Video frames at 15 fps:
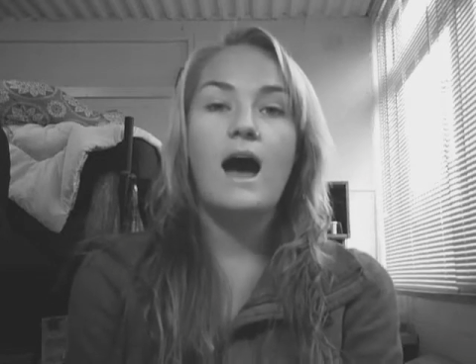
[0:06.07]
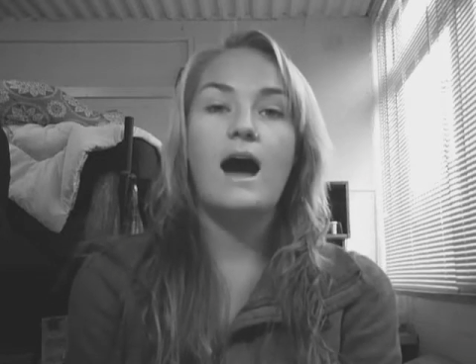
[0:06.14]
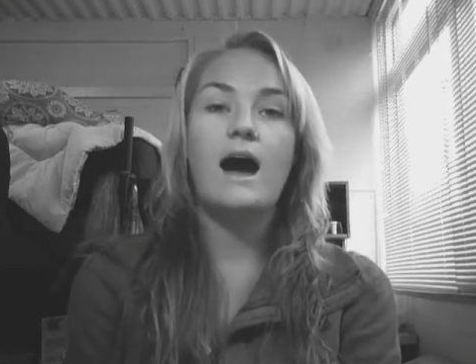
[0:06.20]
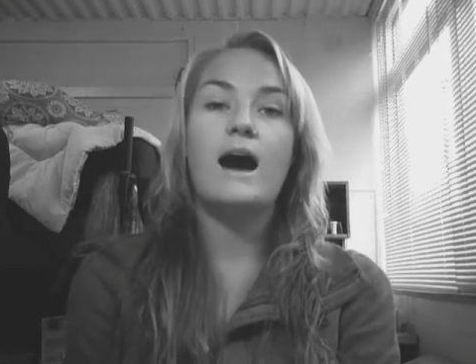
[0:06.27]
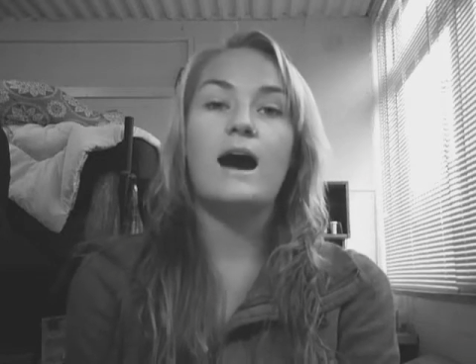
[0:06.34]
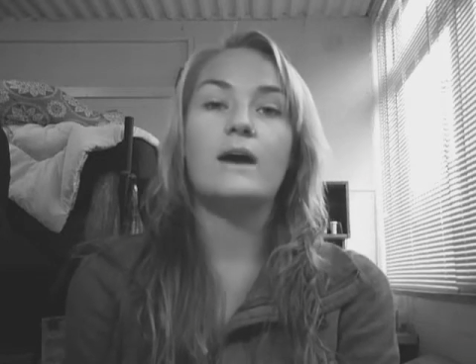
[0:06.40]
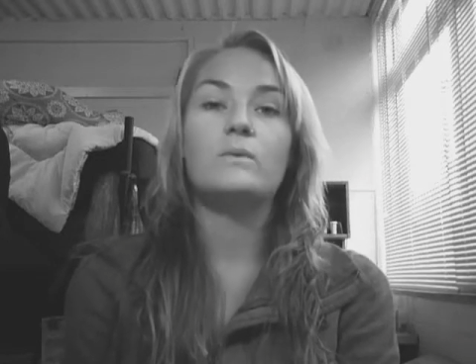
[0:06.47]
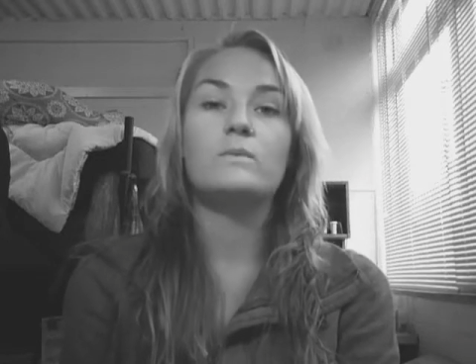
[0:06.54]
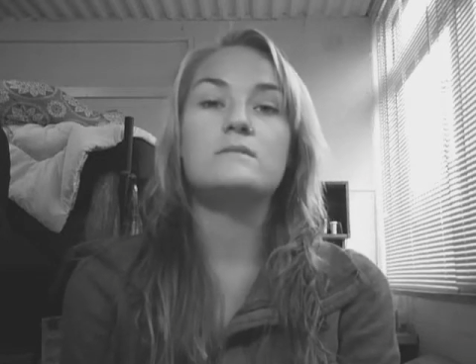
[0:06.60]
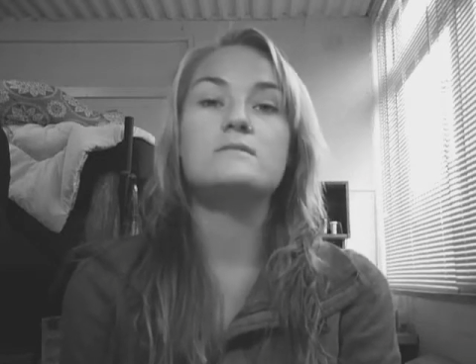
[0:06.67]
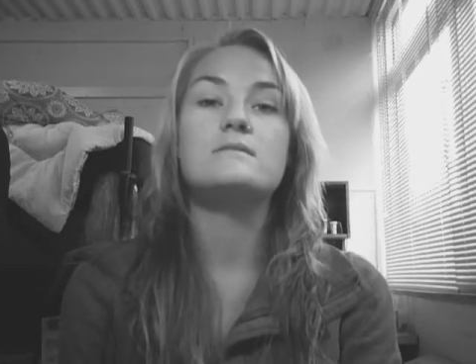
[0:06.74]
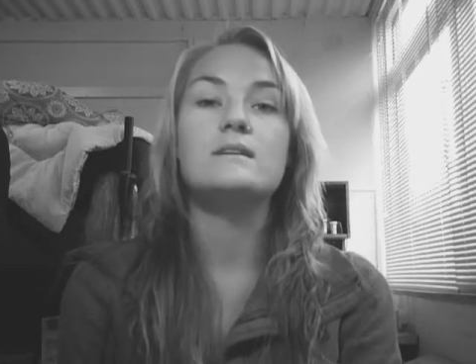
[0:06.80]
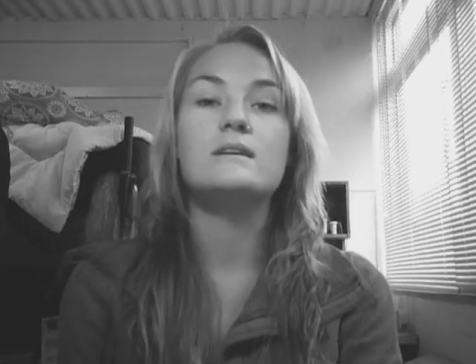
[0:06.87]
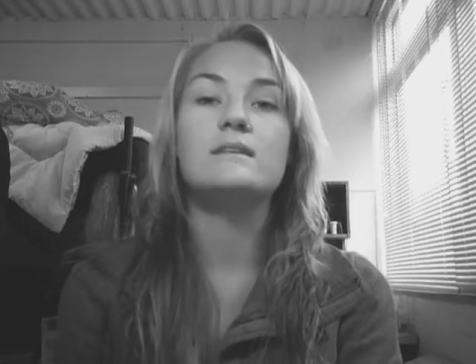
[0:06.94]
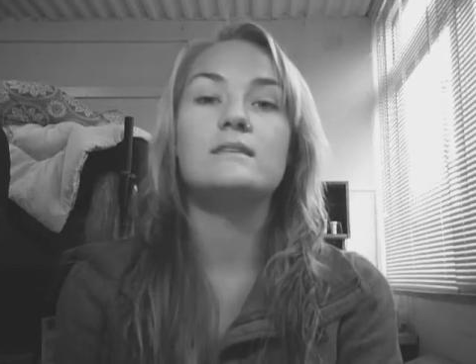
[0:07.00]
I
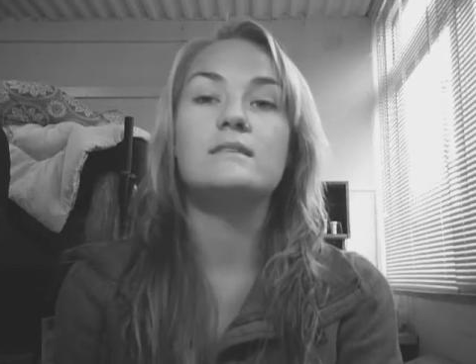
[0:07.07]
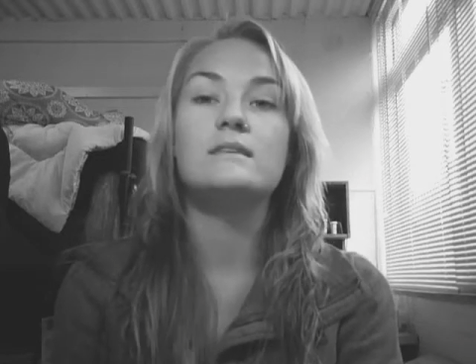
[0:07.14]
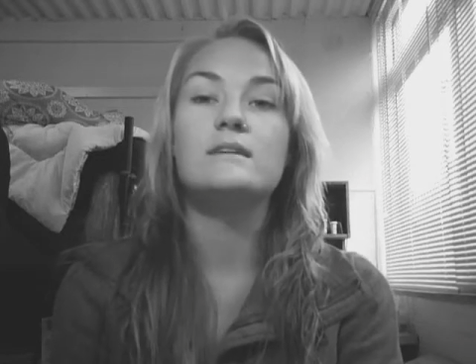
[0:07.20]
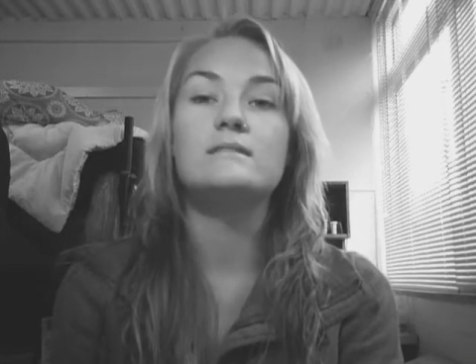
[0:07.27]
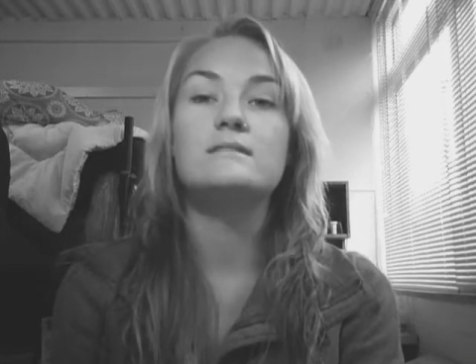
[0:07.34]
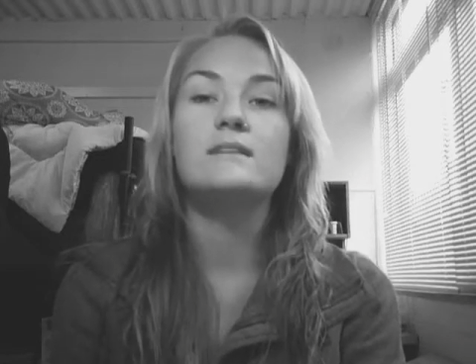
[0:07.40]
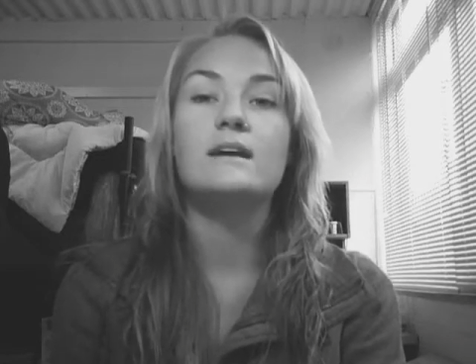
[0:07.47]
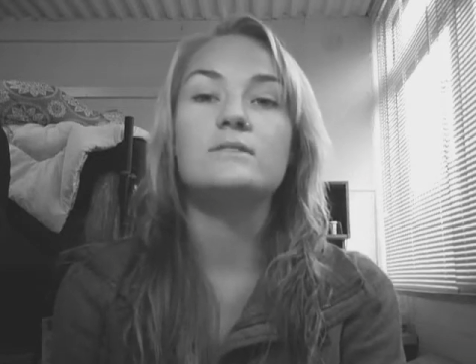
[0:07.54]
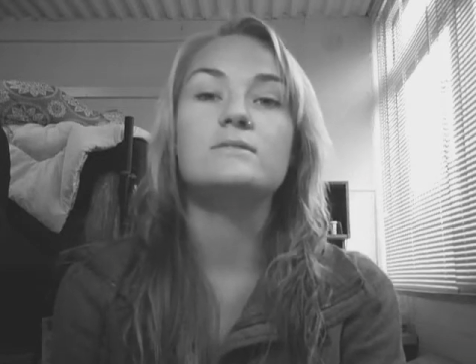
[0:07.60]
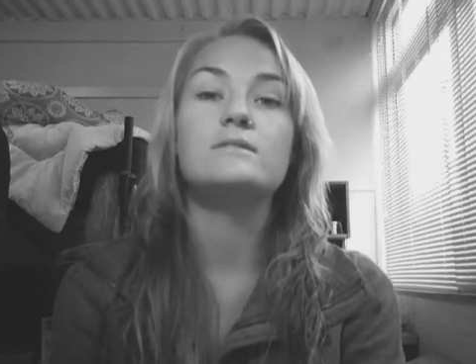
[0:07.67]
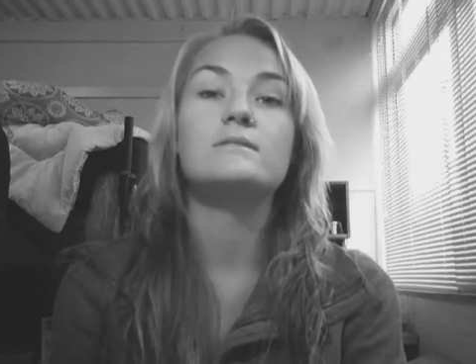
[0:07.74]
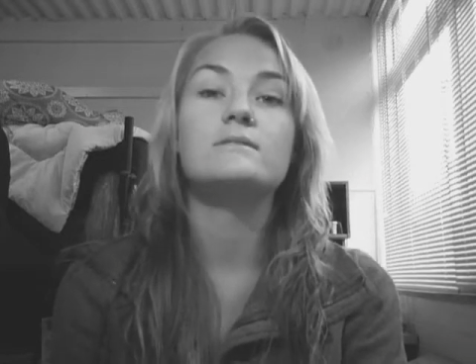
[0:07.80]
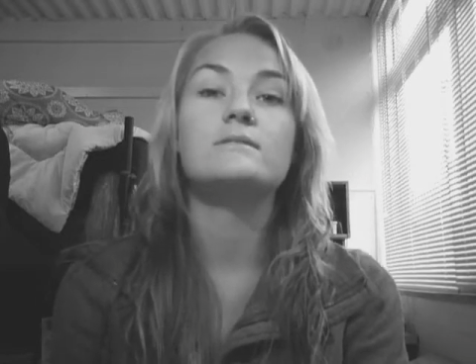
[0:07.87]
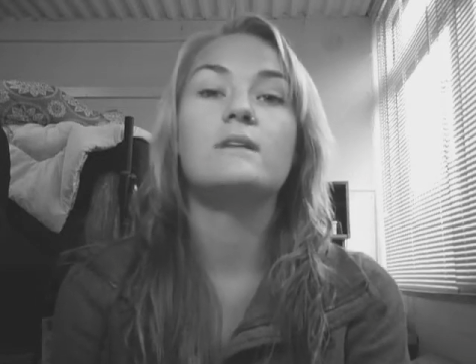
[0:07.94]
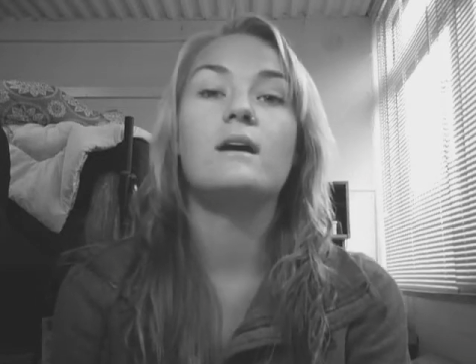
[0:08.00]
was in the
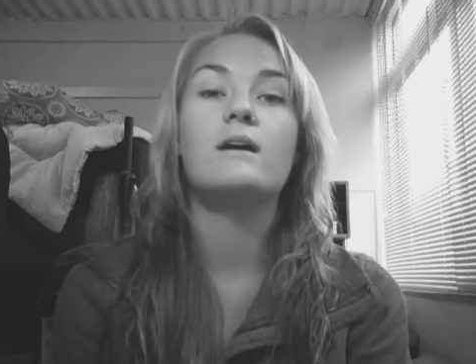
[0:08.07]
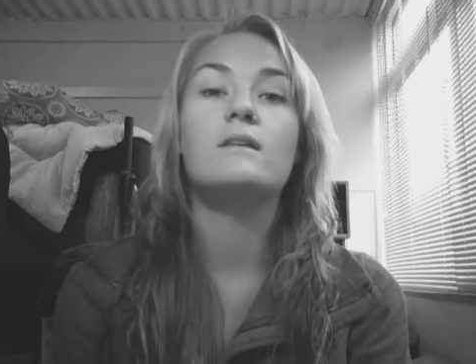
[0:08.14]
section